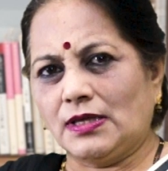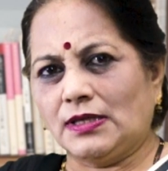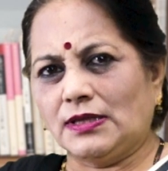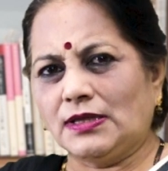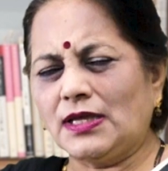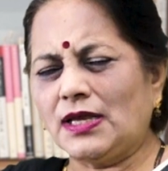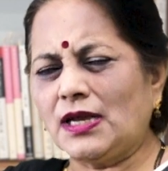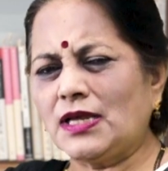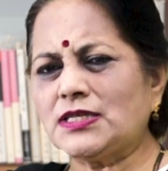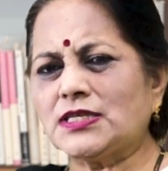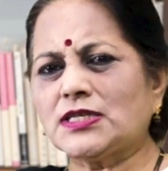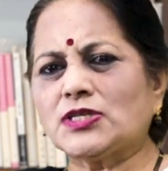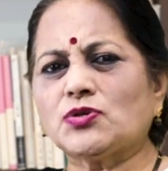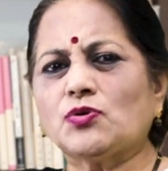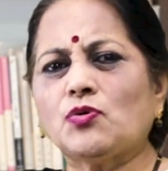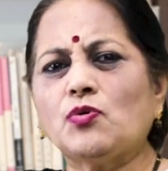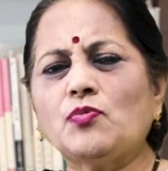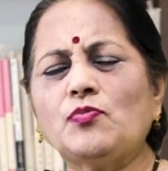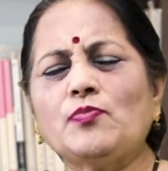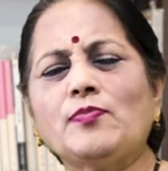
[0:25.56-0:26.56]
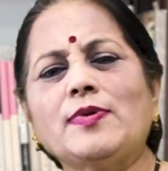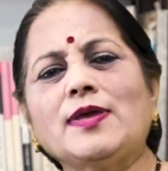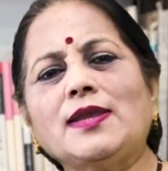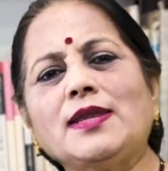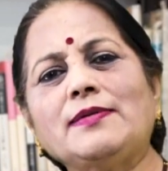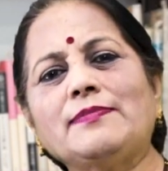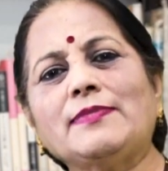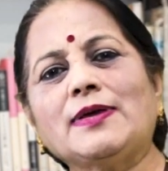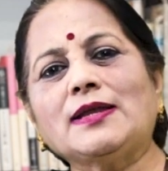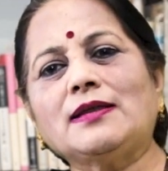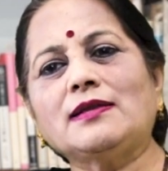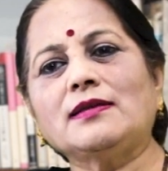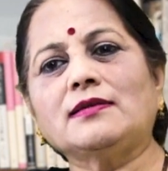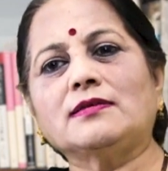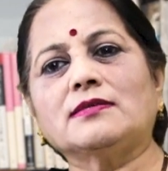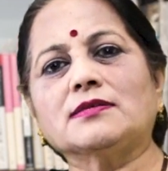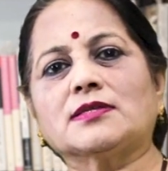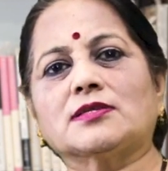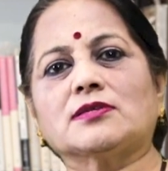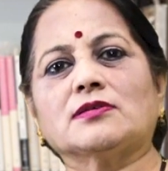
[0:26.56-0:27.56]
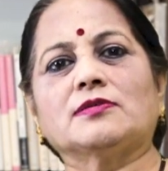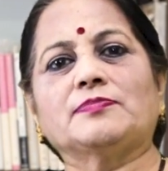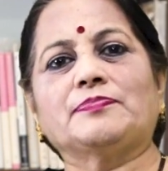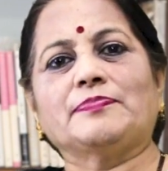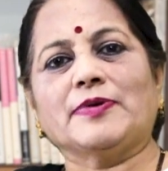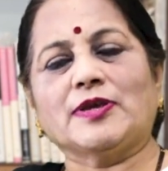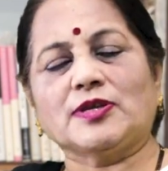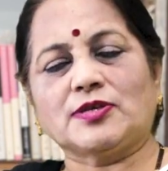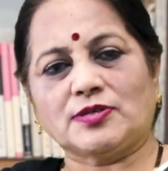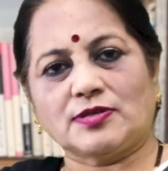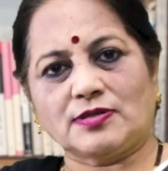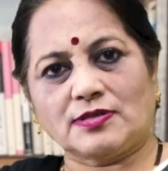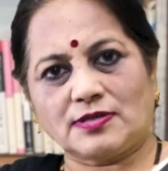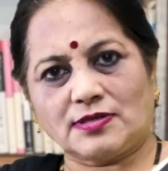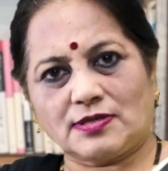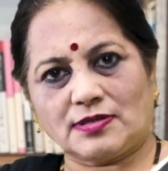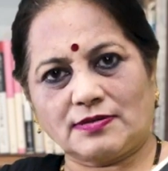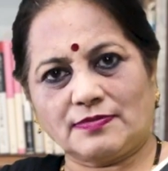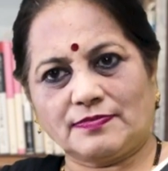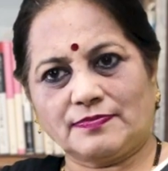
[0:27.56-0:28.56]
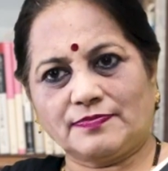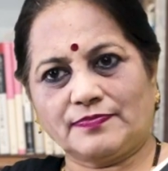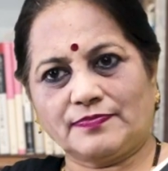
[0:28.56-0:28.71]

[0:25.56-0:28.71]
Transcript: There are so many mentally disturbed patients,